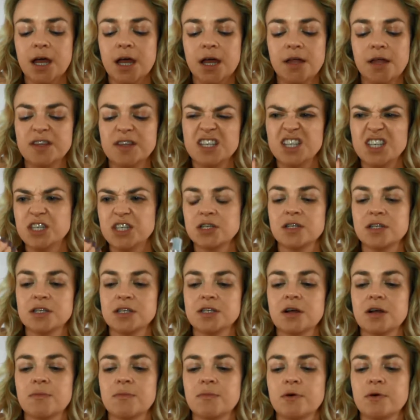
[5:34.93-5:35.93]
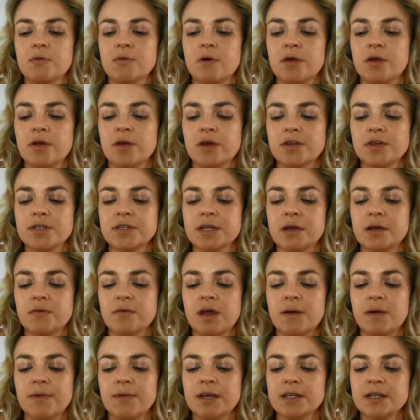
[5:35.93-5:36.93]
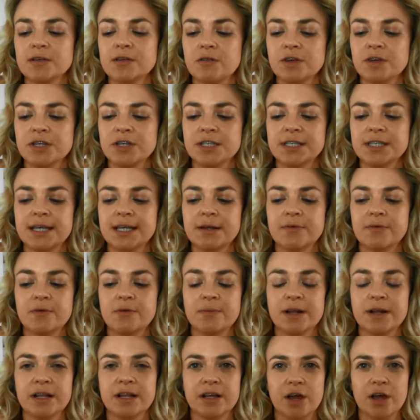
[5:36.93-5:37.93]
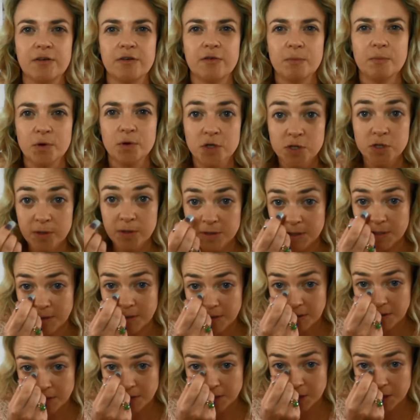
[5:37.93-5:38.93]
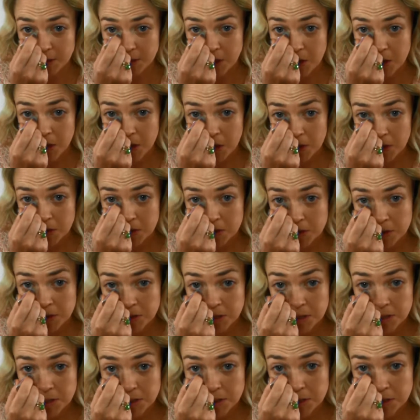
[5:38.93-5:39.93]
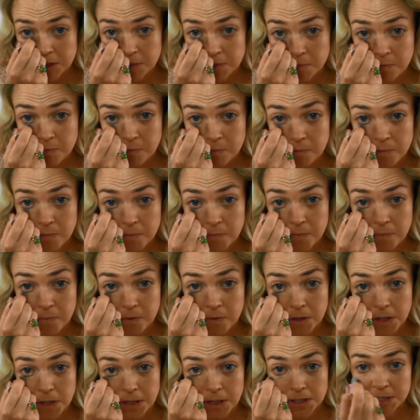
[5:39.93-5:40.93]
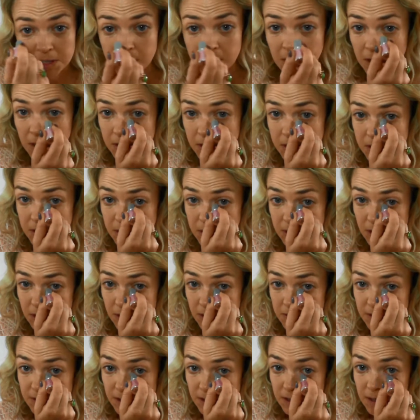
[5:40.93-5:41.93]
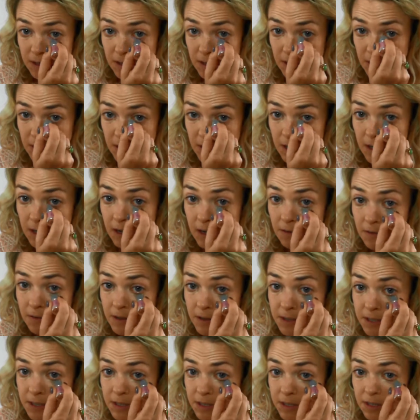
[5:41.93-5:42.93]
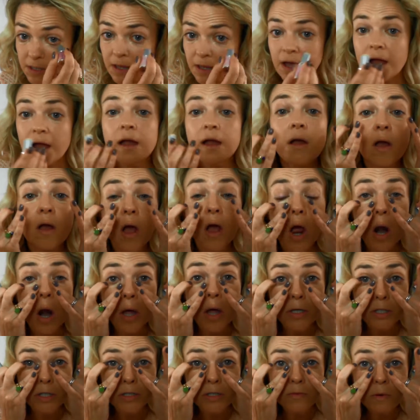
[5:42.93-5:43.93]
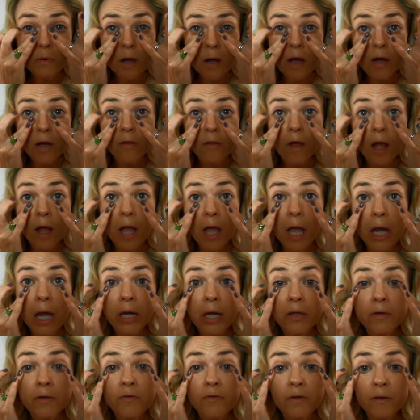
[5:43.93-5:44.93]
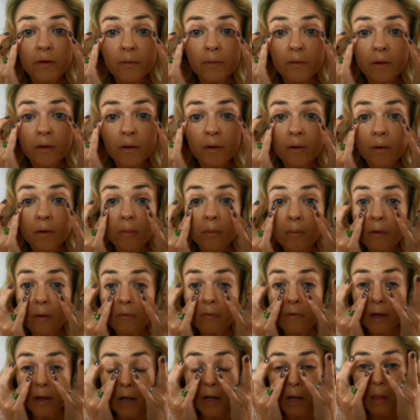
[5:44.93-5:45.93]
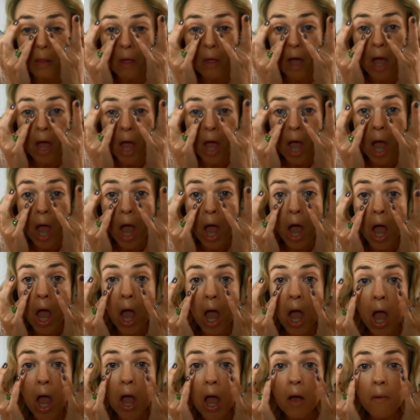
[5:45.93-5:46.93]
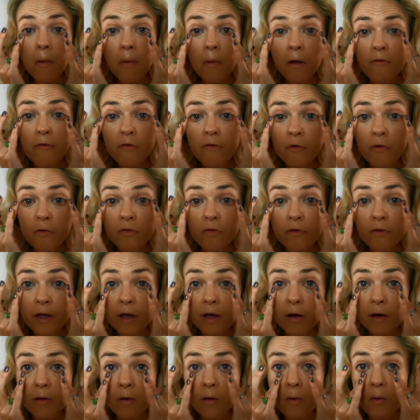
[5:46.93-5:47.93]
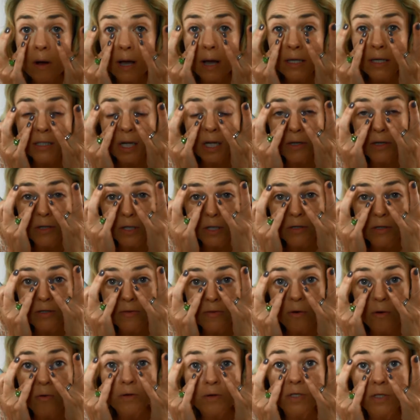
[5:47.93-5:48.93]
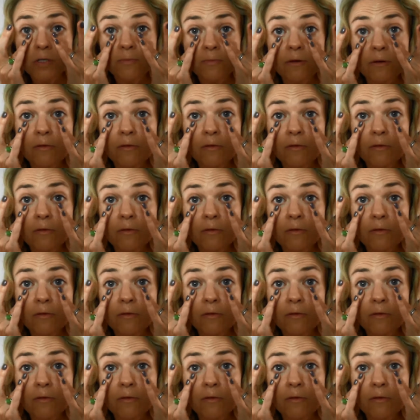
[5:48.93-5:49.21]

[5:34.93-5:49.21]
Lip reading: This is just a sample one. So it's got concealer in the middle and kind of a moisturiser on the outside, just to retouch those areas under there. And I just work that in using my finger there, my fourth finger always. Always use